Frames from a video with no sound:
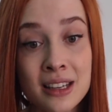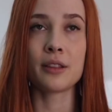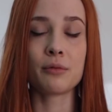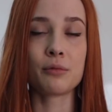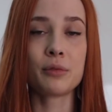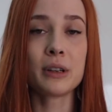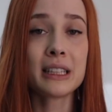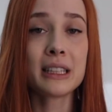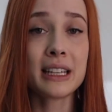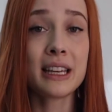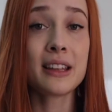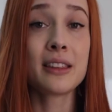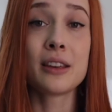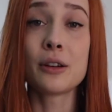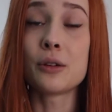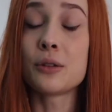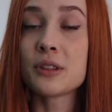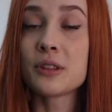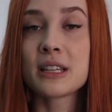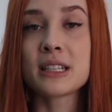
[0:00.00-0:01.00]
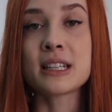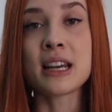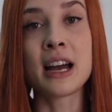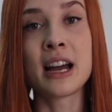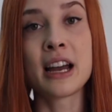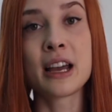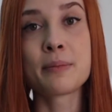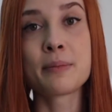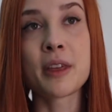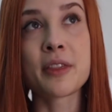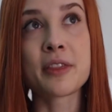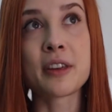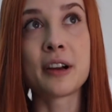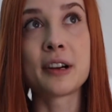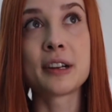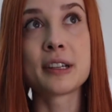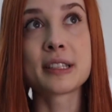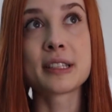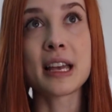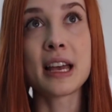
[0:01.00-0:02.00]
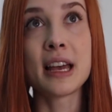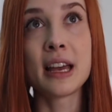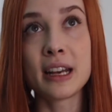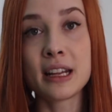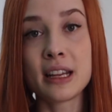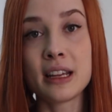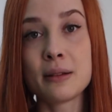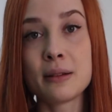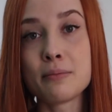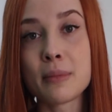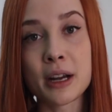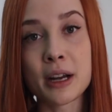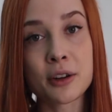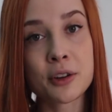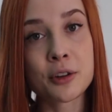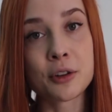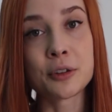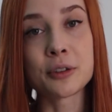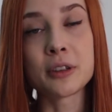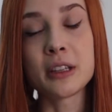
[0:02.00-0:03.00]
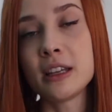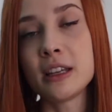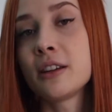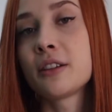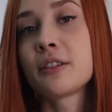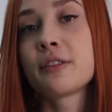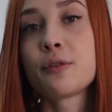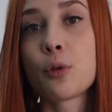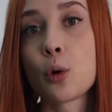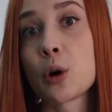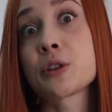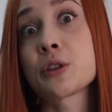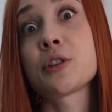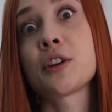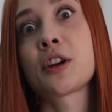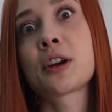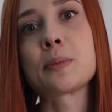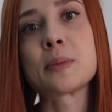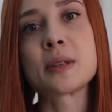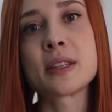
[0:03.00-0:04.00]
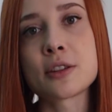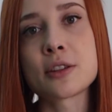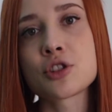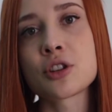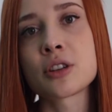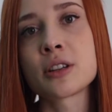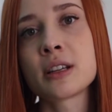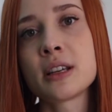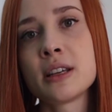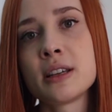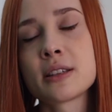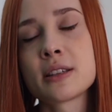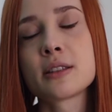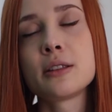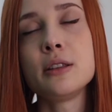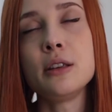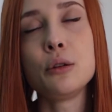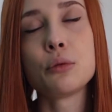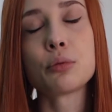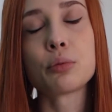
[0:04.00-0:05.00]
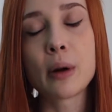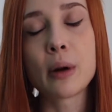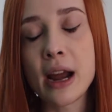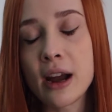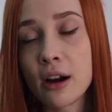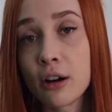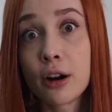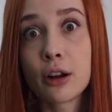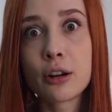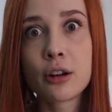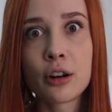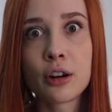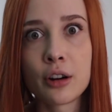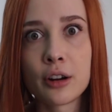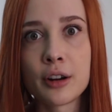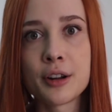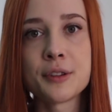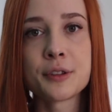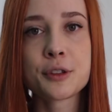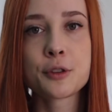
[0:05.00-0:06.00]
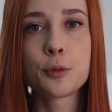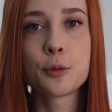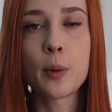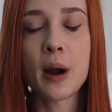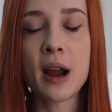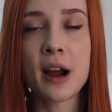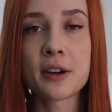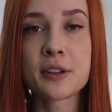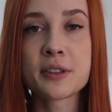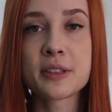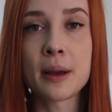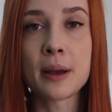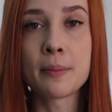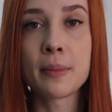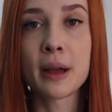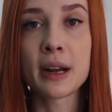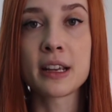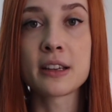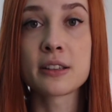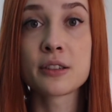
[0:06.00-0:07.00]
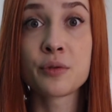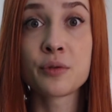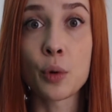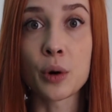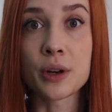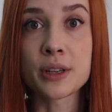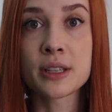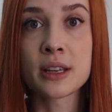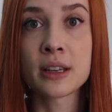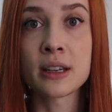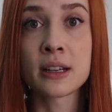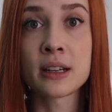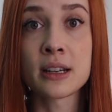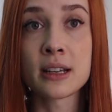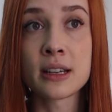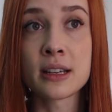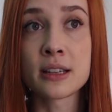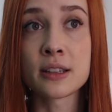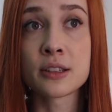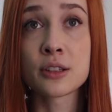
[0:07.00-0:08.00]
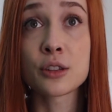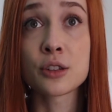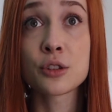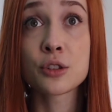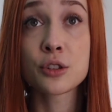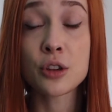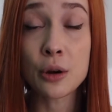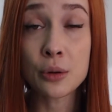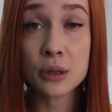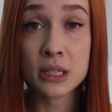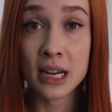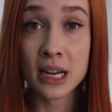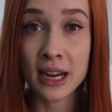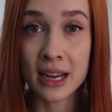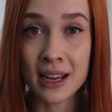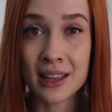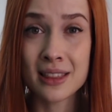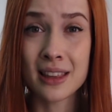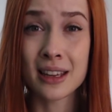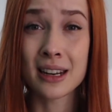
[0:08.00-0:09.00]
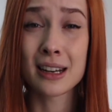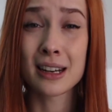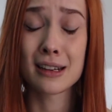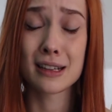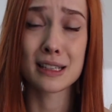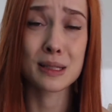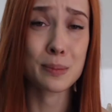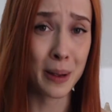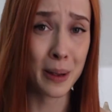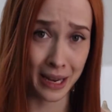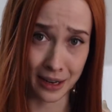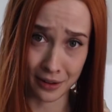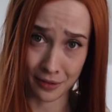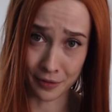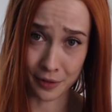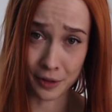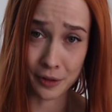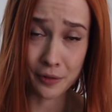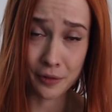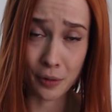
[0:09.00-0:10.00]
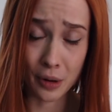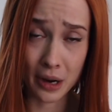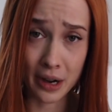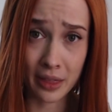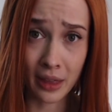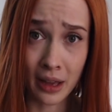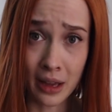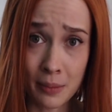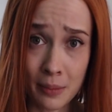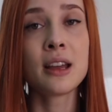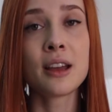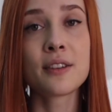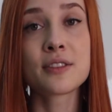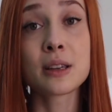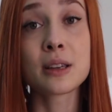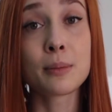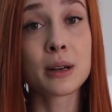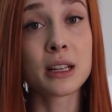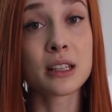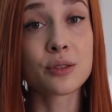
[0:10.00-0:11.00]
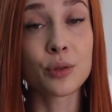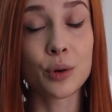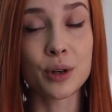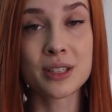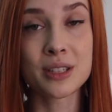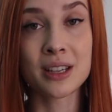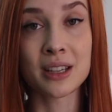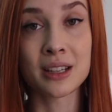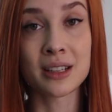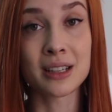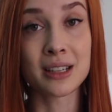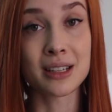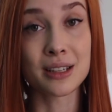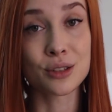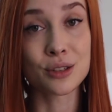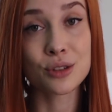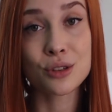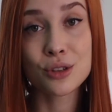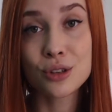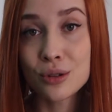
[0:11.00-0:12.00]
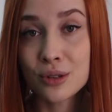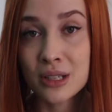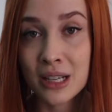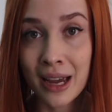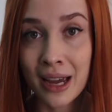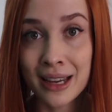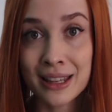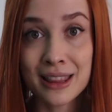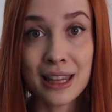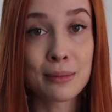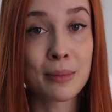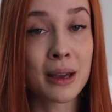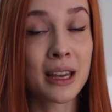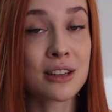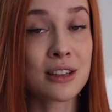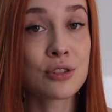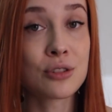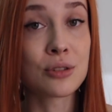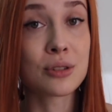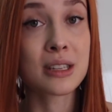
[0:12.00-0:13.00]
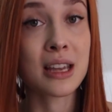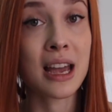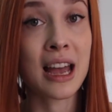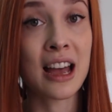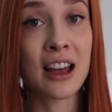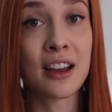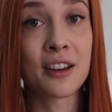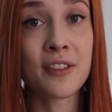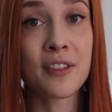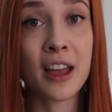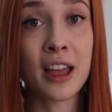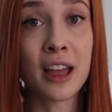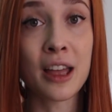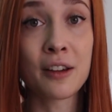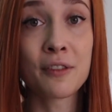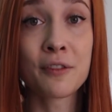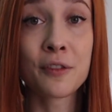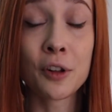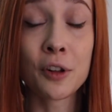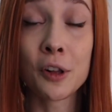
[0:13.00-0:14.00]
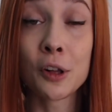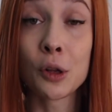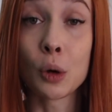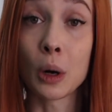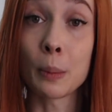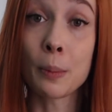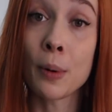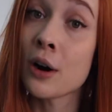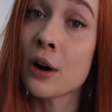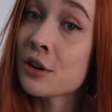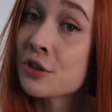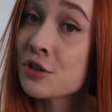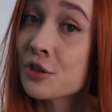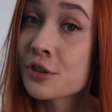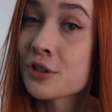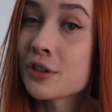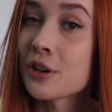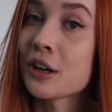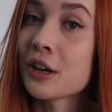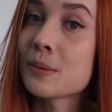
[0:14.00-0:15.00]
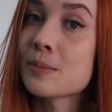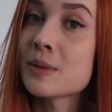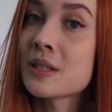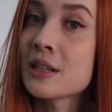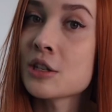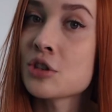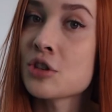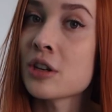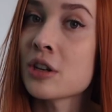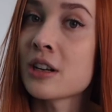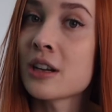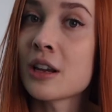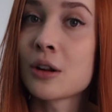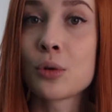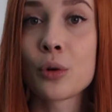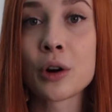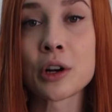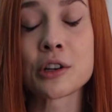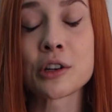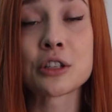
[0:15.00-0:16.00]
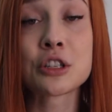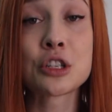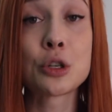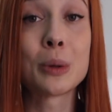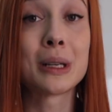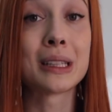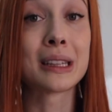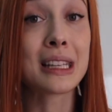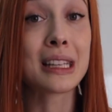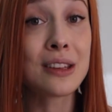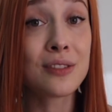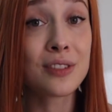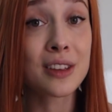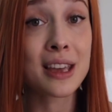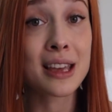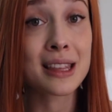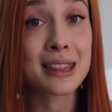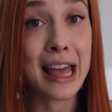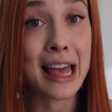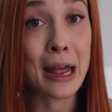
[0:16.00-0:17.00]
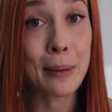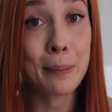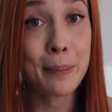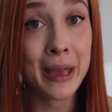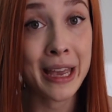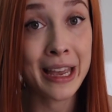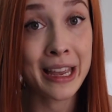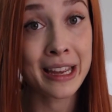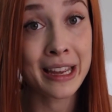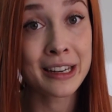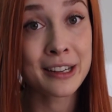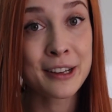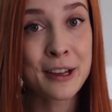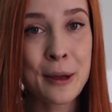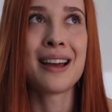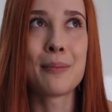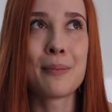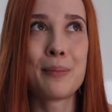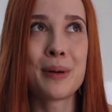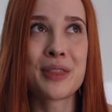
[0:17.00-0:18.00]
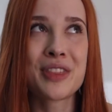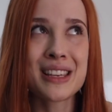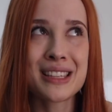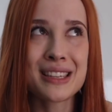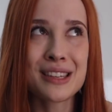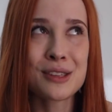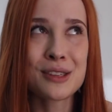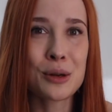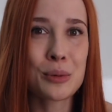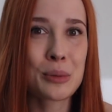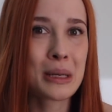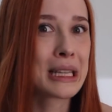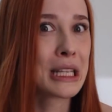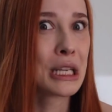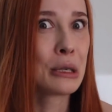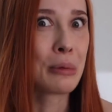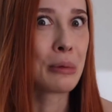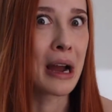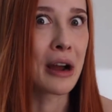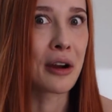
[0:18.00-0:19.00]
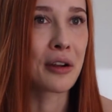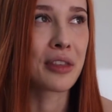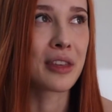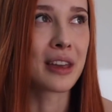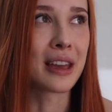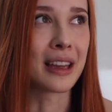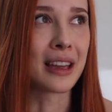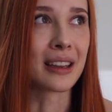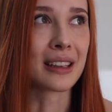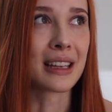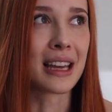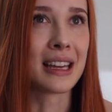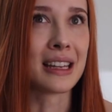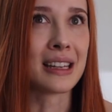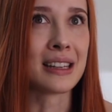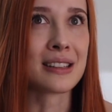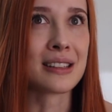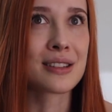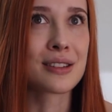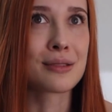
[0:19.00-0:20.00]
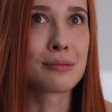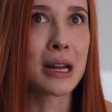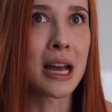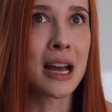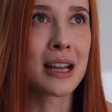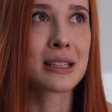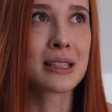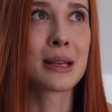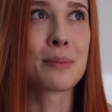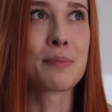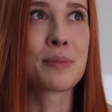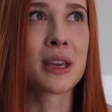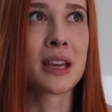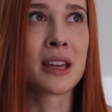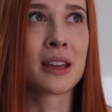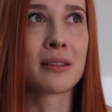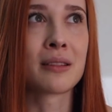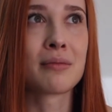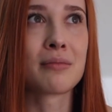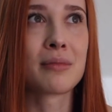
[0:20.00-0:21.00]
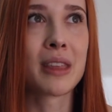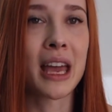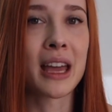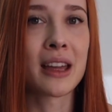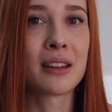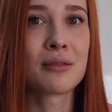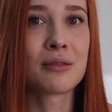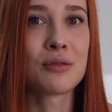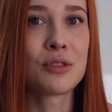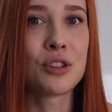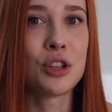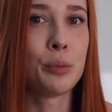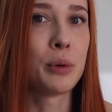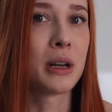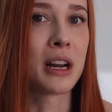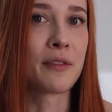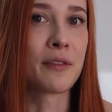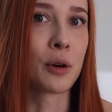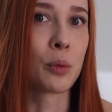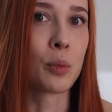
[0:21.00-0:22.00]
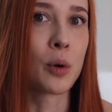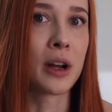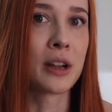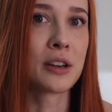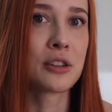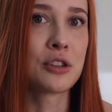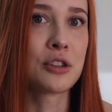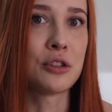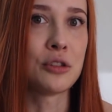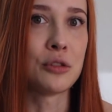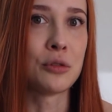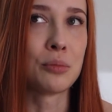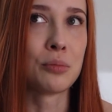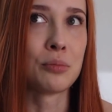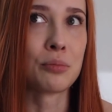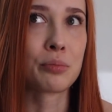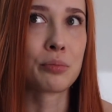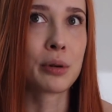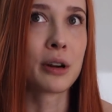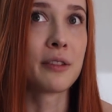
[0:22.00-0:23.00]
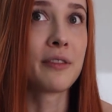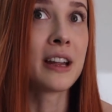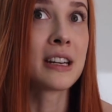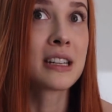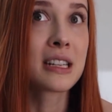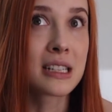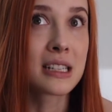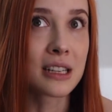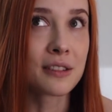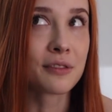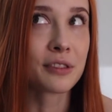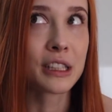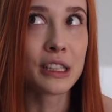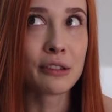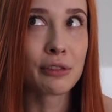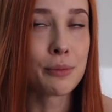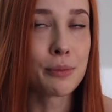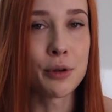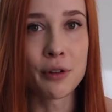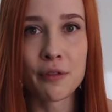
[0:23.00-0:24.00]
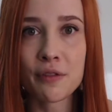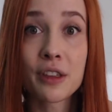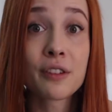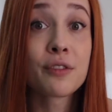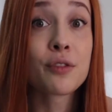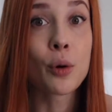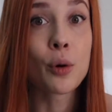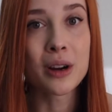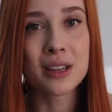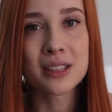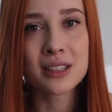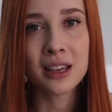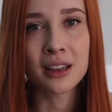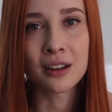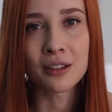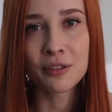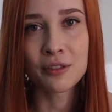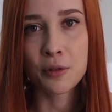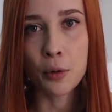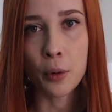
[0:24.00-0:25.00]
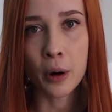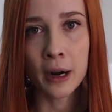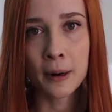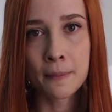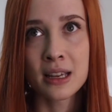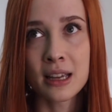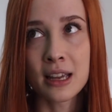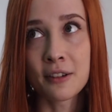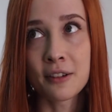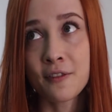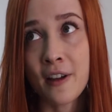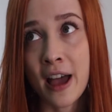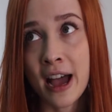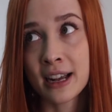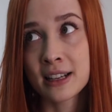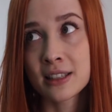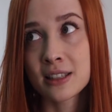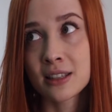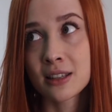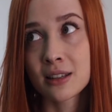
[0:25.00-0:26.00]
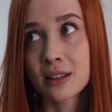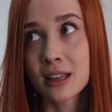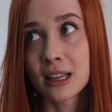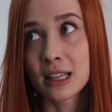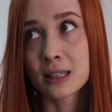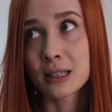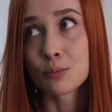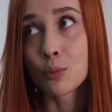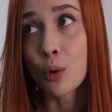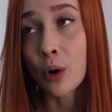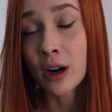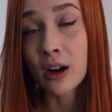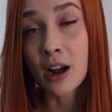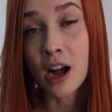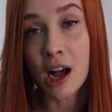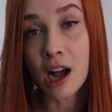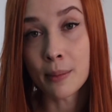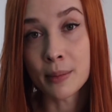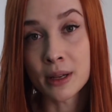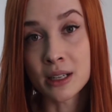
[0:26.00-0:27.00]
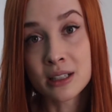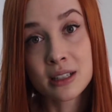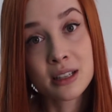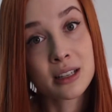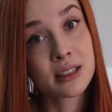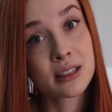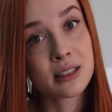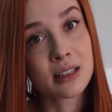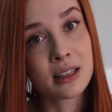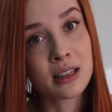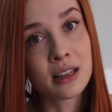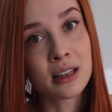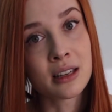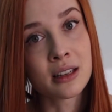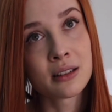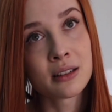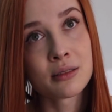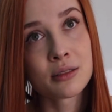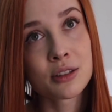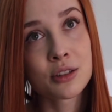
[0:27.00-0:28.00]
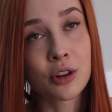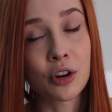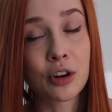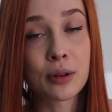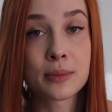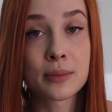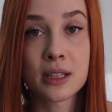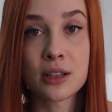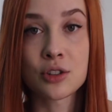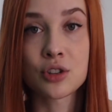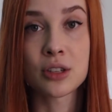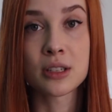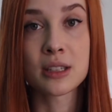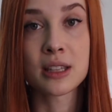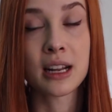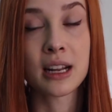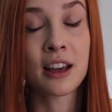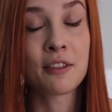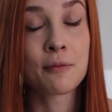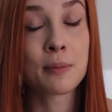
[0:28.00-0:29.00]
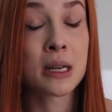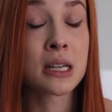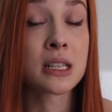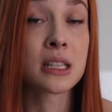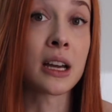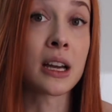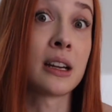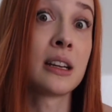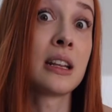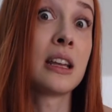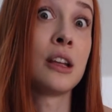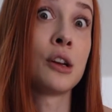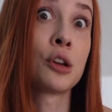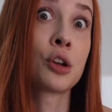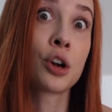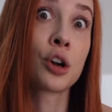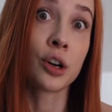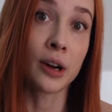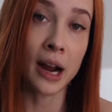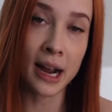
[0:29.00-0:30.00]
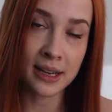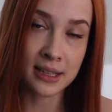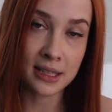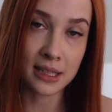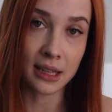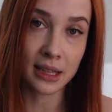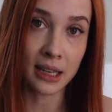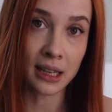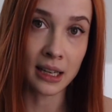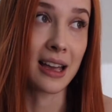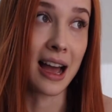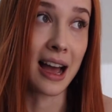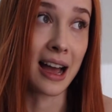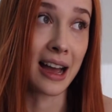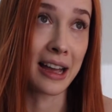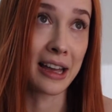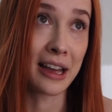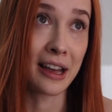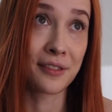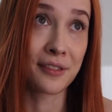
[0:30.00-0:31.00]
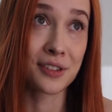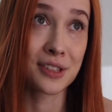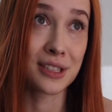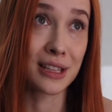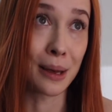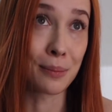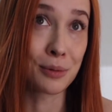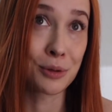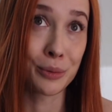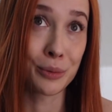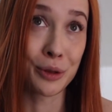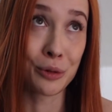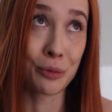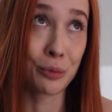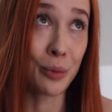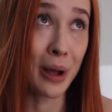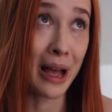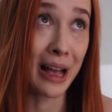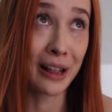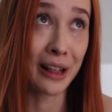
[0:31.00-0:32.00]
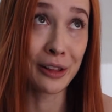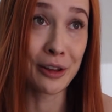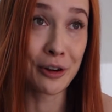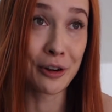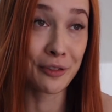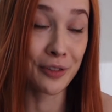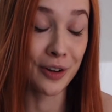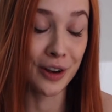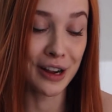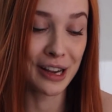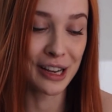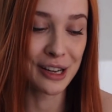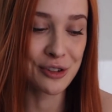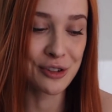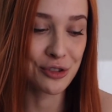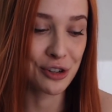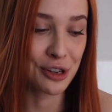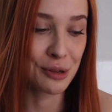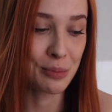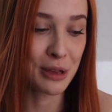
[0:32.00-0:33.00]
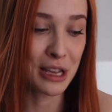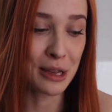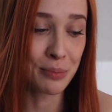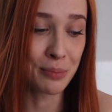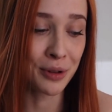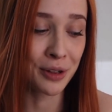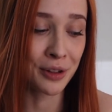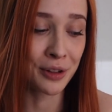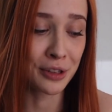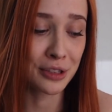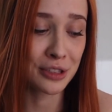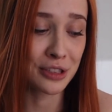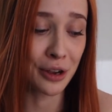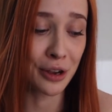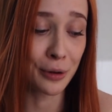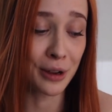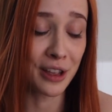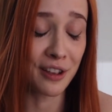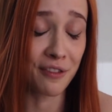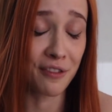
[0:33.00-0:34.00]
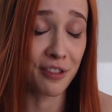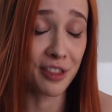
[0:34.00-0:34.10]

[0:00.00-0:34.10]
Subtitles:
Really, the only time that there is any medical need for circumcision is the rare occurrence where somebody's foreskin is so tight that it is painful for them. If somebody's foreskin is too tight, they might choose to have a full or partial circumcision in order to alleviate that pain, but this is a really rare thing and not something that you would ever want to preventatively remove the foreskin for. In fact, it's more common to see circumcisions that have been done incorrectly. I have slept with well over 100 people, so if